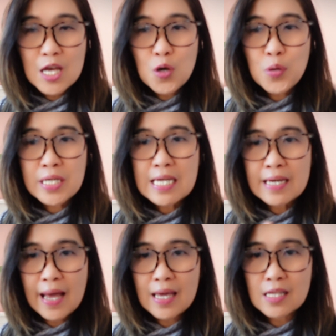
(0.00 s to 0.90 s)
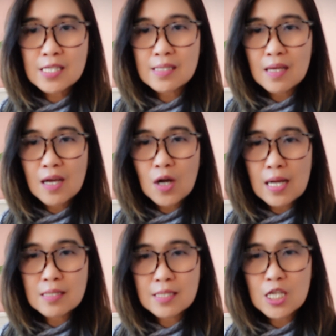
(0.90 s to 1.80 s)
Working nights
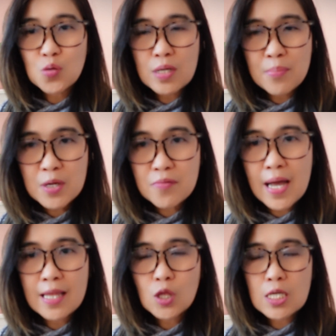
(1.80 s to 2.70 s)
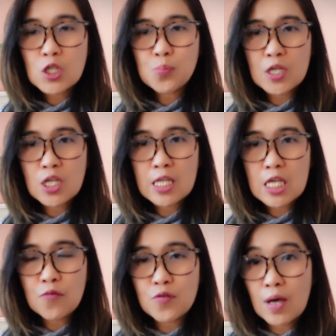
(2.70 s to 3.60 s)
as a new immigrant,
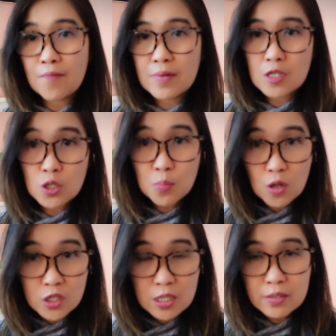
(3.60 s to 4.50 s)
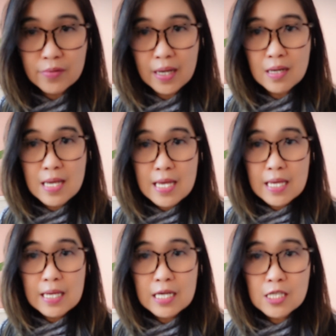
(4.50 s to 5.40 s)
especially if you have small children,
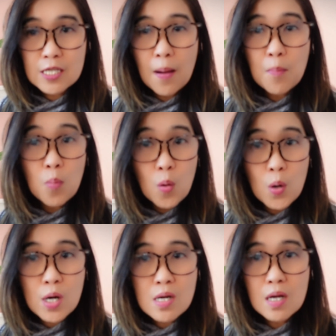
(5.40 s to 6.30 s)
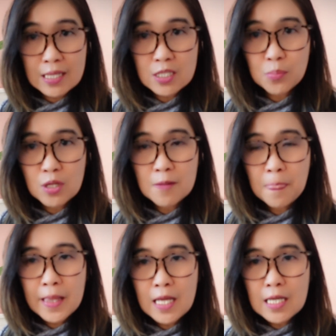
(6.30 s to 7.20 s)
it is more flexible
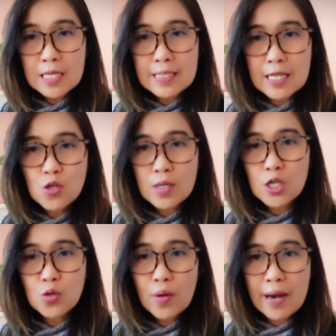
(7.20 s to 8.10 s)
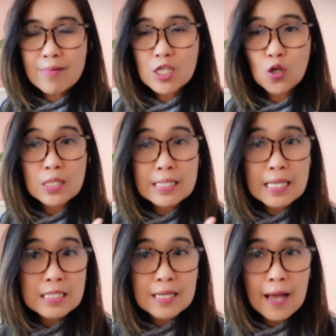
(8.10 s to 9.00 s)
that you can do errands on the
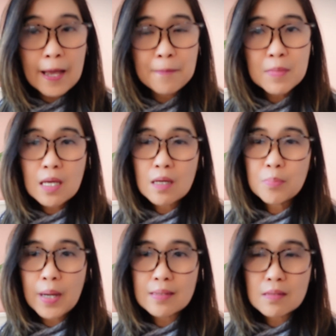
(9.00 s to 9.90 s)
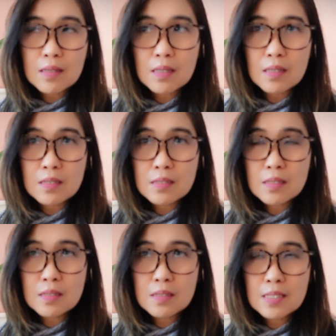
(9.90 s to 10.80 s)
daytime, but
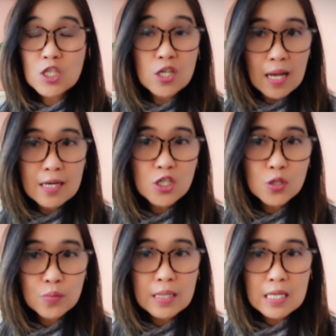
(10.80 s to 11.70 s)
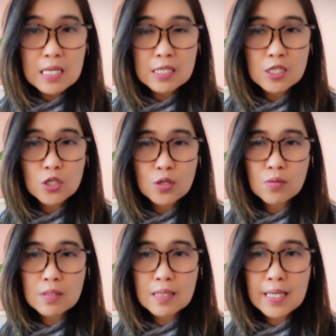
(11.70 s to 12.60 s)
the challenge really is you
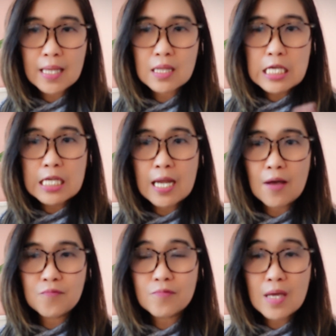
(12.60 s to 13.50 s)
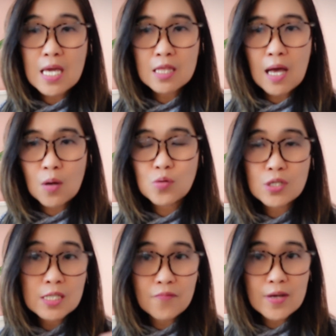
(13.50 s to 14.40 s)
don't get enough 8
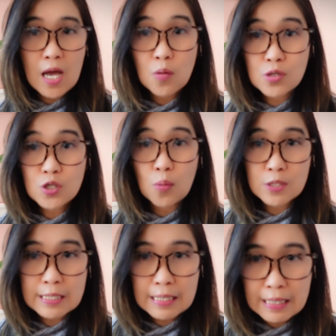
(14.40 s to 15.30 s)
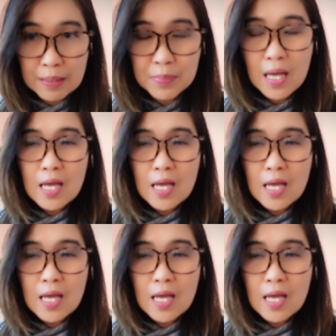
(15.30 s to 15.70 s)
hours, 7 hours of sleep.